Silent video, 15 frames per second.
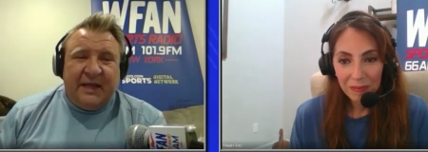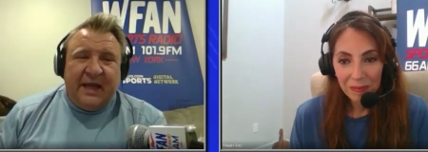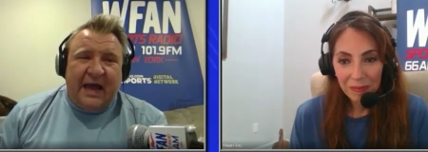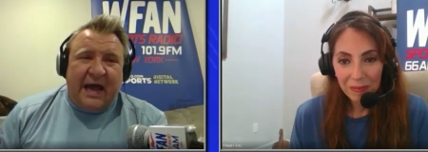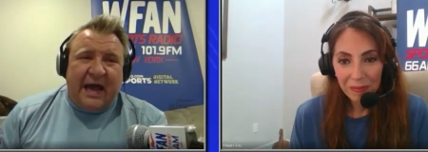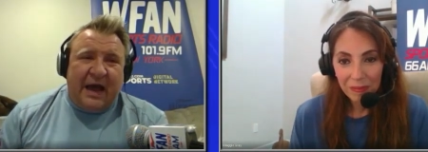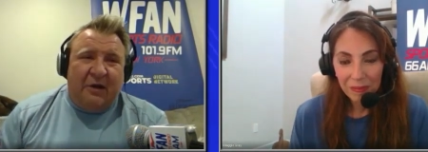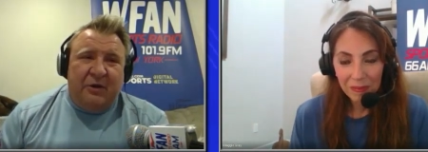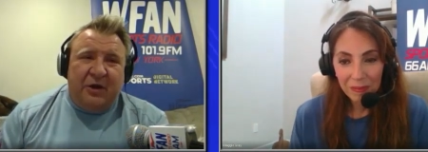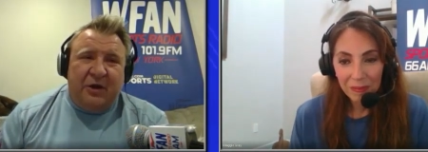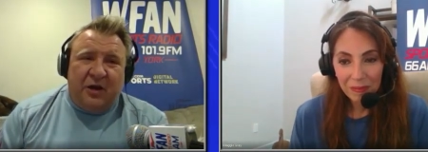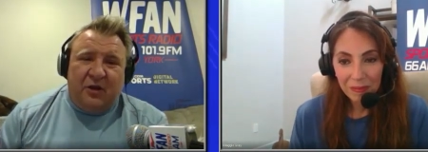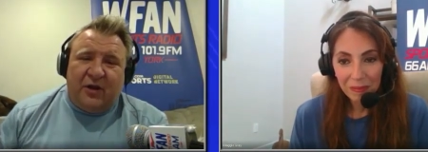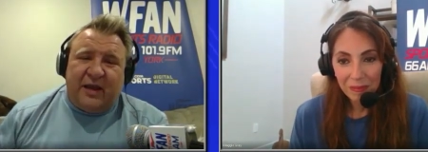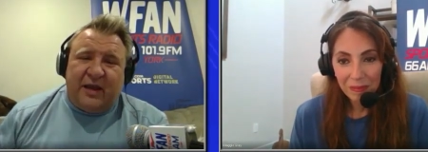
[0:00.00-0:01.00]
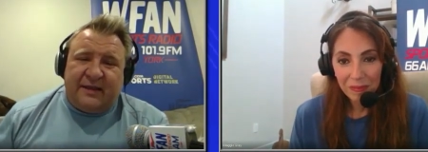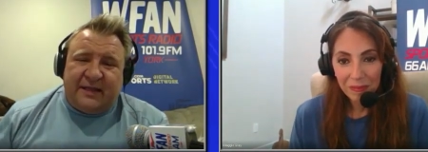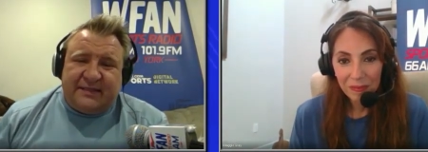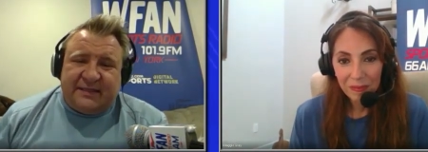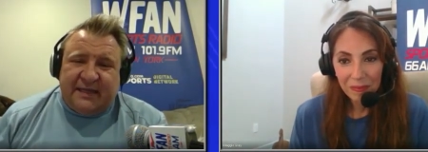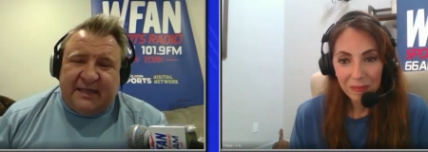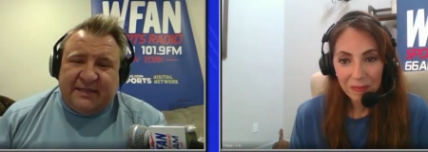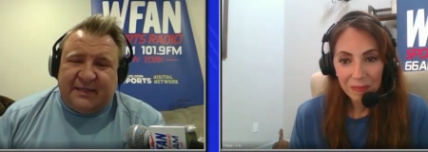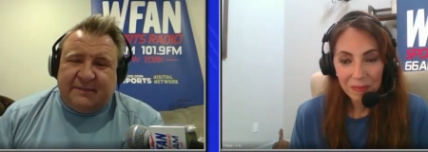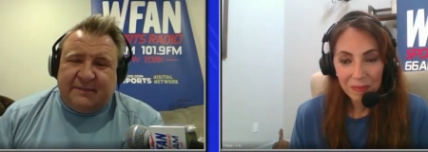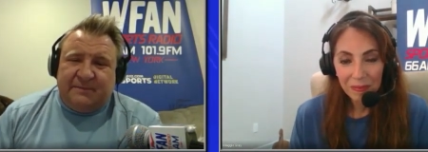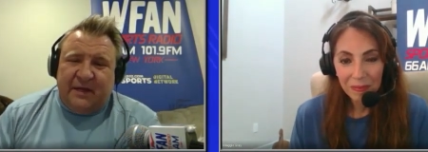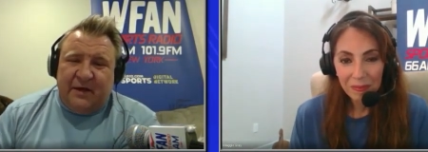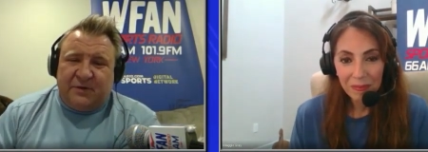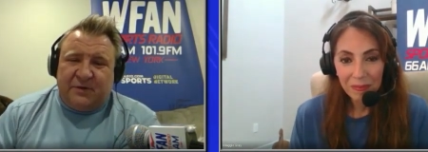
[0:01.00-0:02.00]
Speaker 1: How are you going to look at this season?
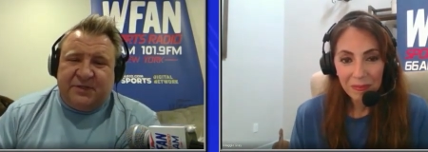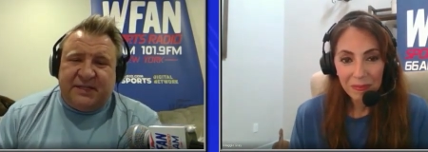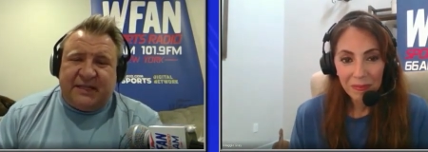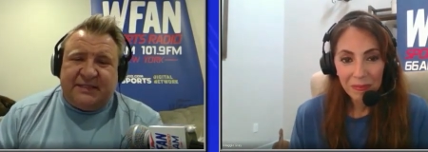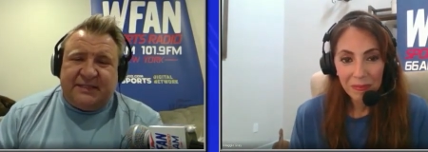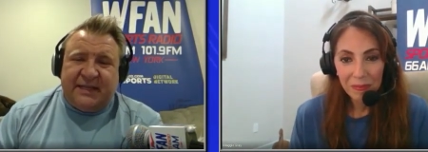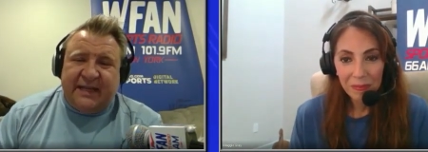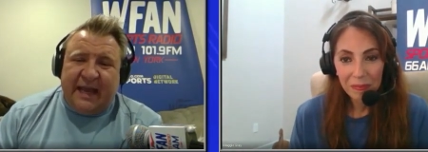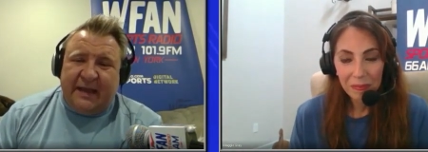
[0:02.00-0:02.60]
You know, 60 game